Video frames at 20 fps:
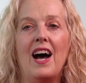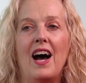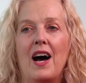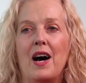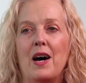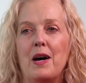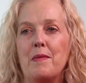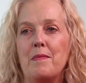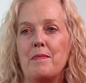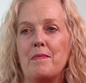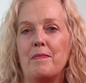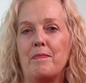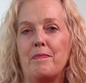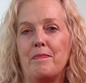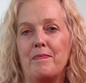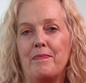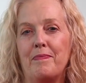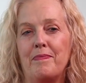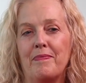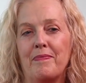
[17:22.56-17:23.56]
um,
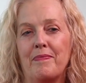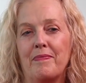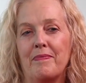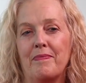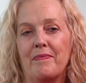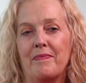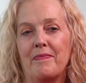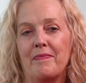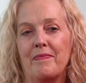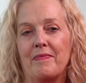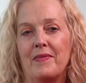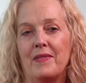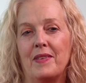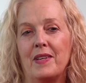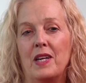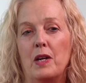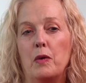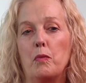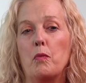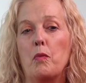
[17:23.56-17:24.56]

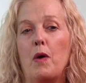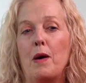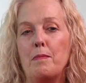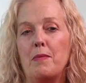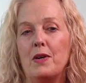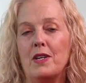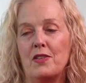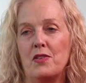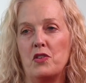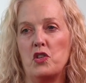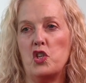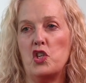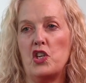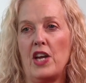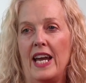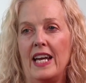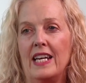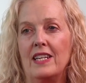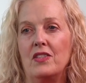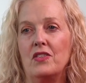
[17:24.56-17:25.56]
one person's
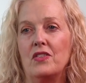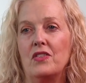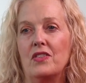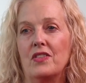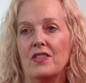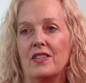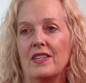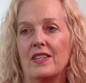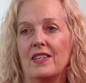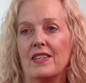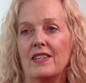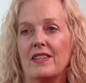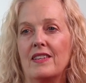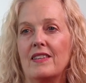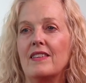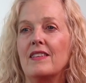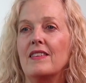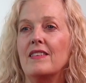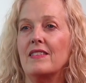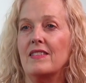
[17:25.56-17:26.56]
change,
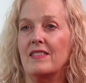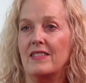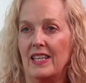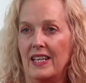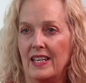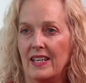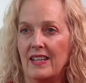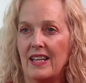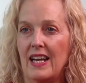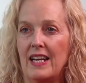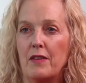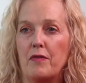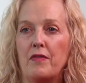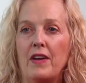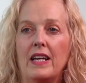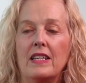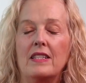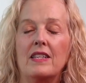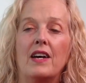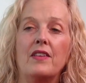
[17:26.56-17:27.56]
seeing that
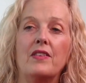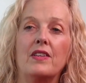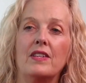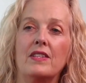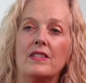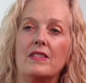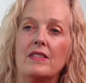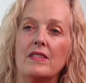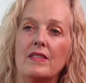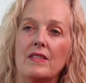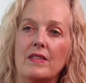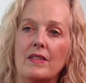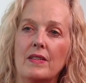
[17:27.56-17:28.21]
affect others?